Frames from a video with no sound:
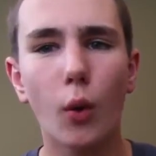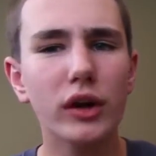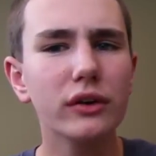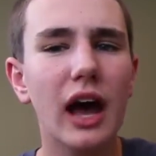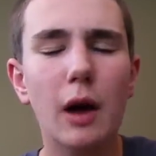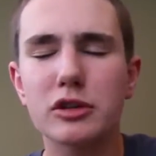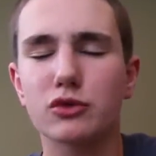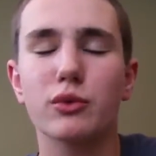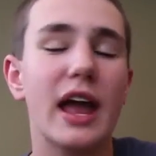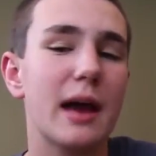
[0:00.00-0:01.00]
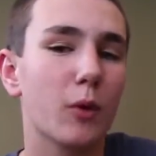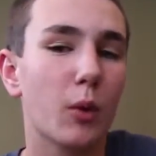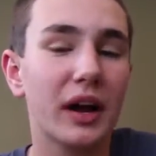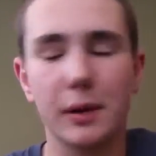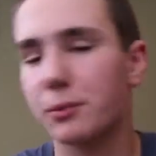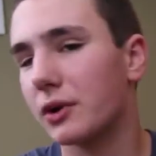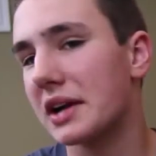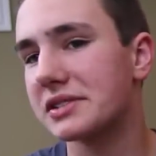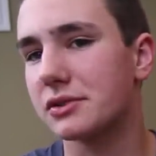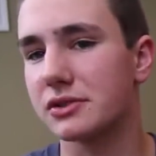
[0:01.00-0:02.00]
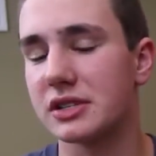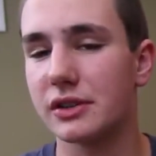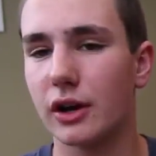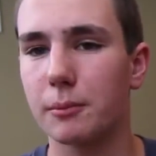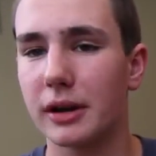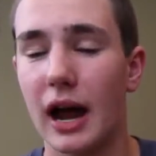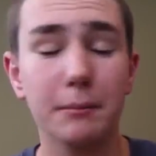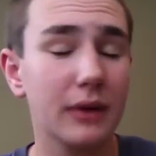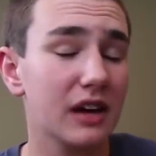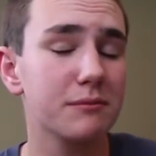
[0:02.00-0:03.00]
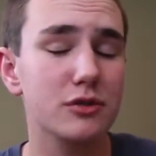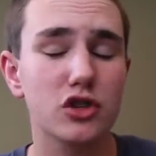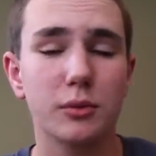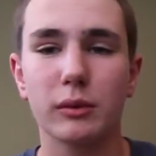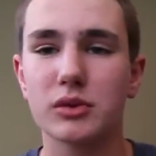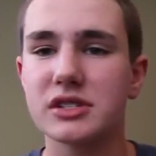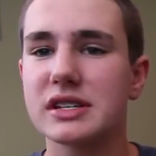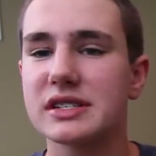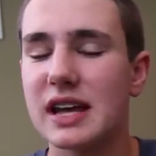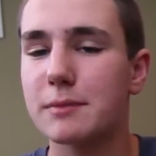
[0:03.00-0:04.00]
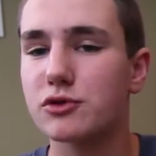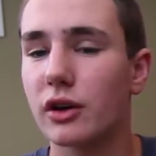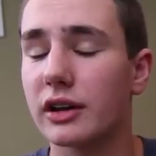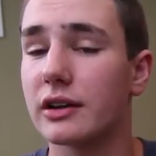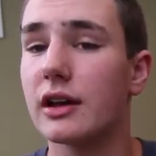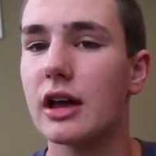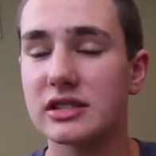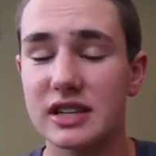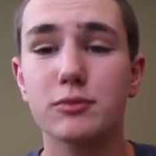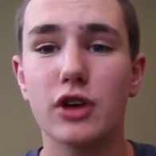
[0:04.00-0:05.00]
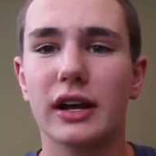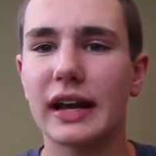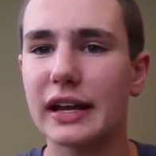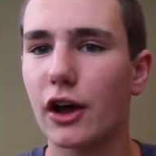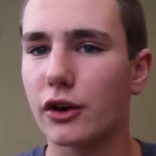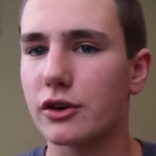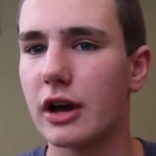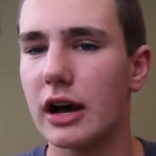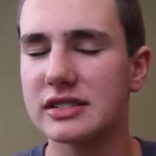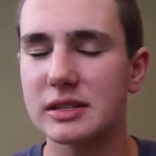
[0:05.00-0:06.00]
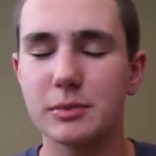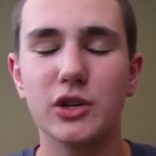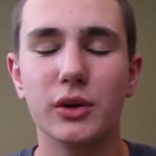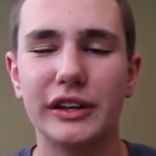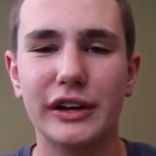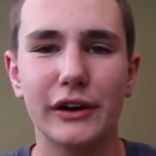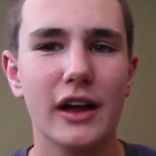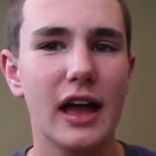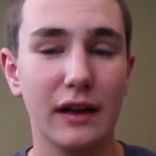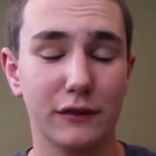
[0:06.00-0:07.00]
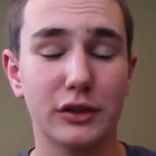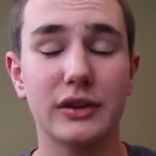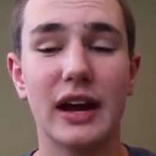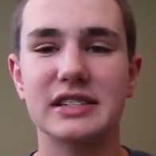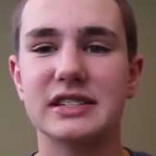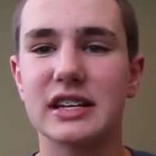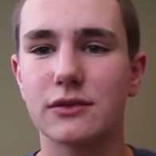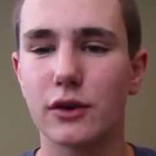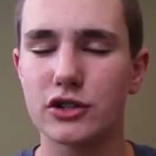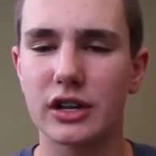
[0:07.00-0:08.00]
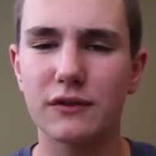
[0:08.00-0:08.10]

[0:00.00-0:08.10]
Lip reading: We don't know how much RAM or what kind of processors in there, but I'm kind of presuming we'll see a Snapdragon 800 CPU in there for the United States version.